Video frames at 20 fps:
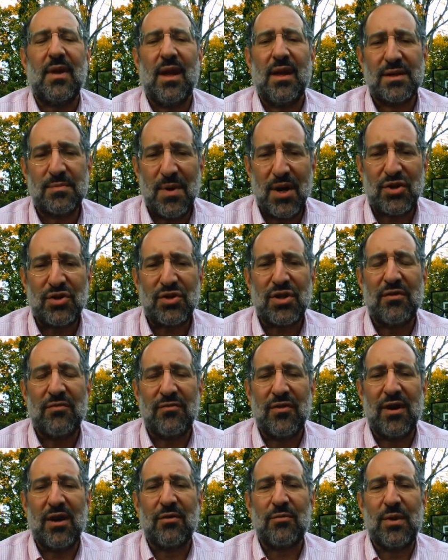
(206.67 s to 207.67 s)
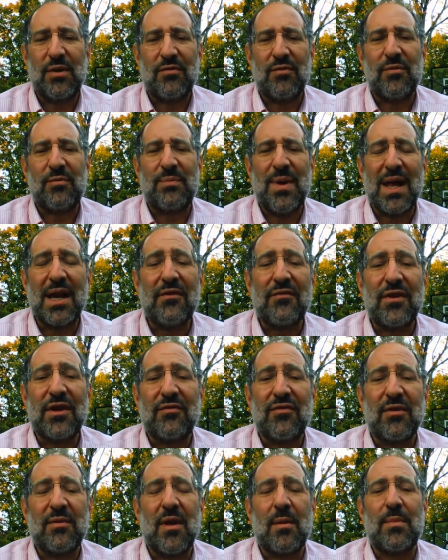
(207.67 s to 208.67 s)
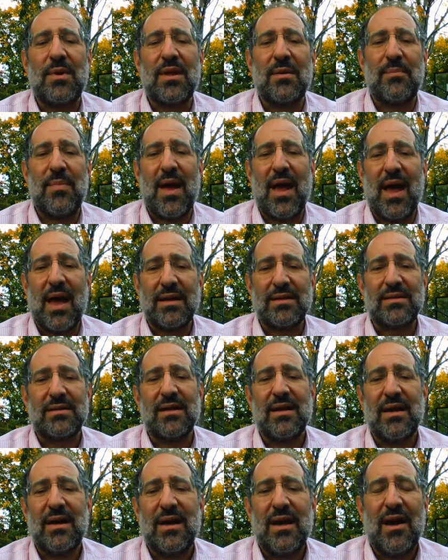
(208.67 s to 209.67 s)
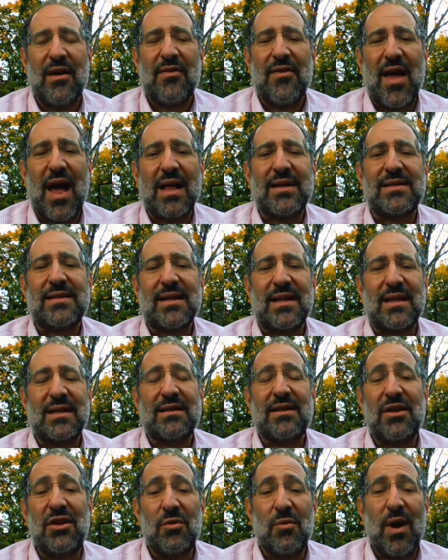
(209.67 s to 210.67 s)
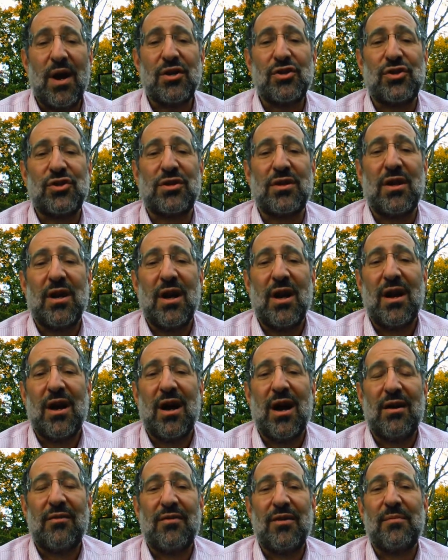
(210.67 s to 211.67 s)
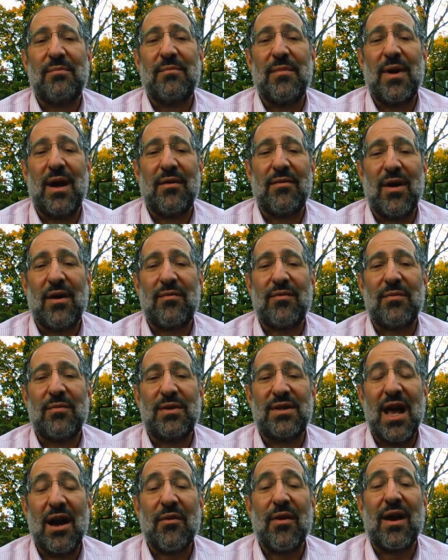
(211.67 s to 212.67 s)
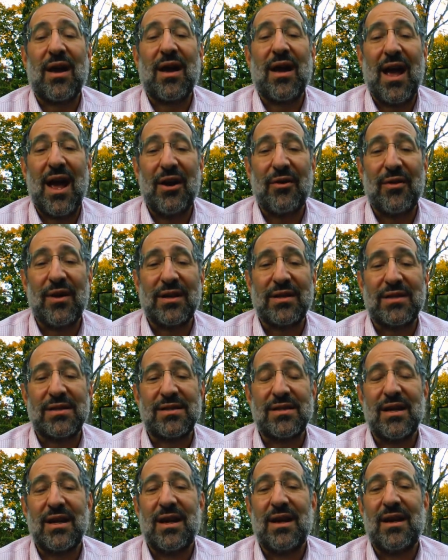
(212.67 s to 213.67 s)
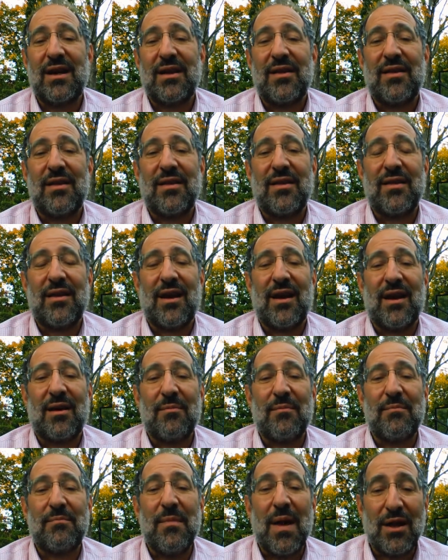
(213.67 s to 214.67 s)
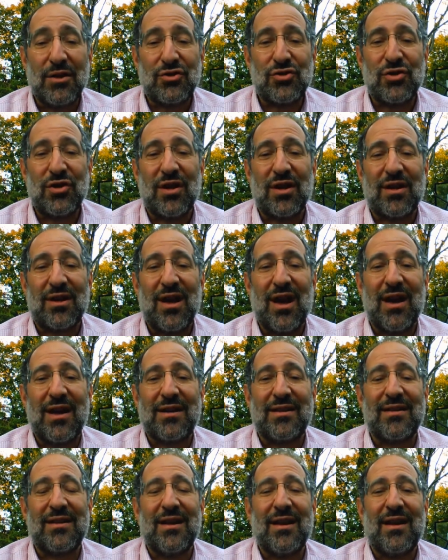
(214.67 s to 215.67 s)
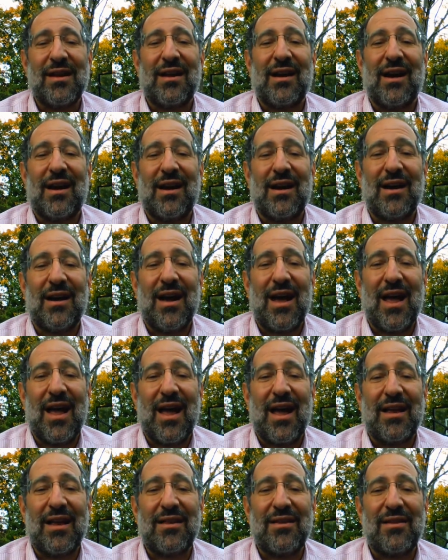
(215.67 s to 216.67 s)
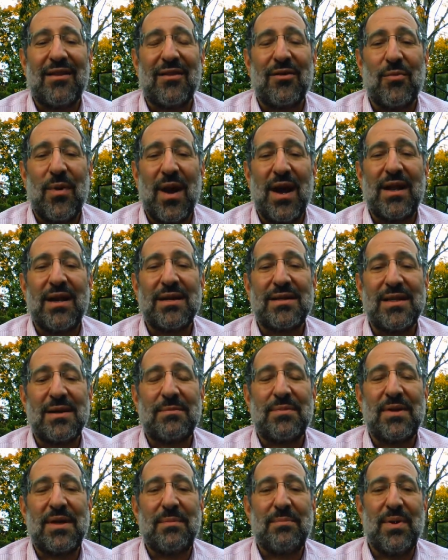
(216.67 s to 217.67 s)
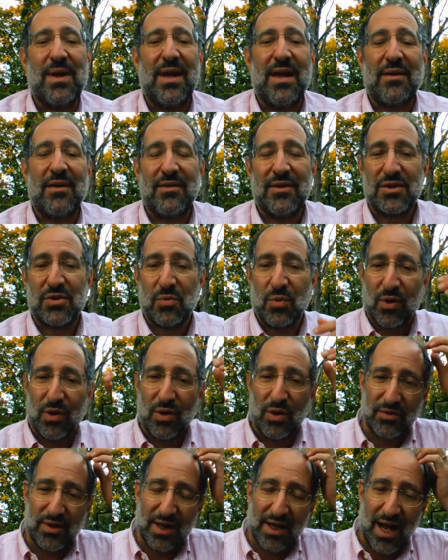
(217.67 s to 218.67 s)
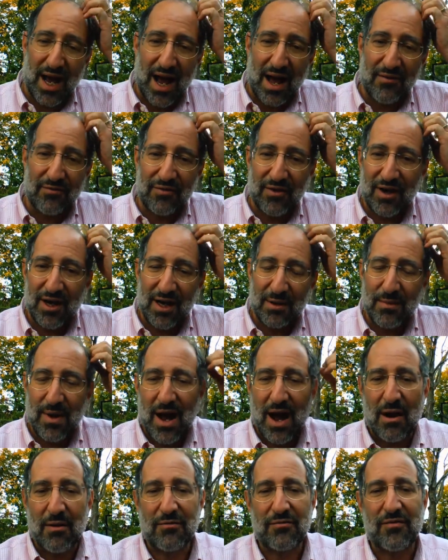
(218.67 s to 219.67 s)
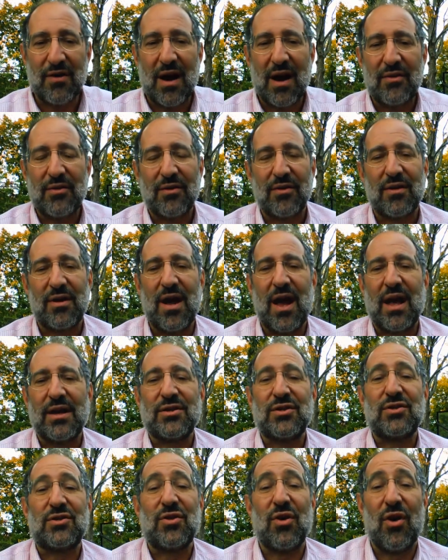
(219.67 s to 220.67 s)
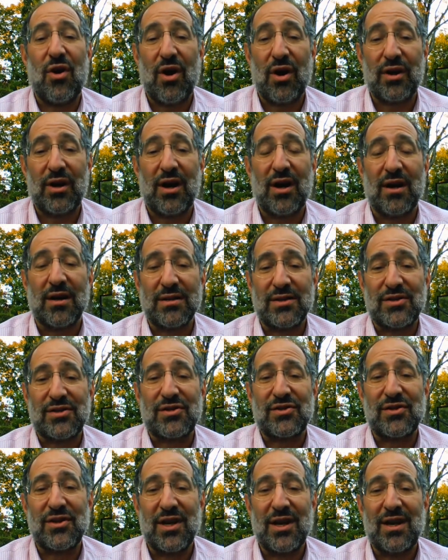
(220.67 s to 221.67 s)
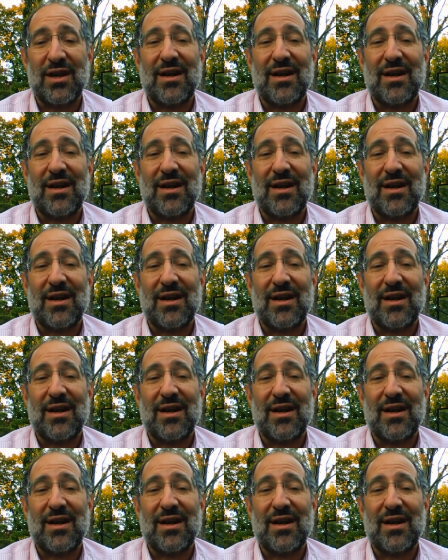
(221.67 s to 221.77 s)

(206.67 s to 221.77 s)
especially if we've benefited from them in the past, that's the continuation of derech eretz, menschlichkeit, and the way to simply be in this world that Avraham, our father, has taught us.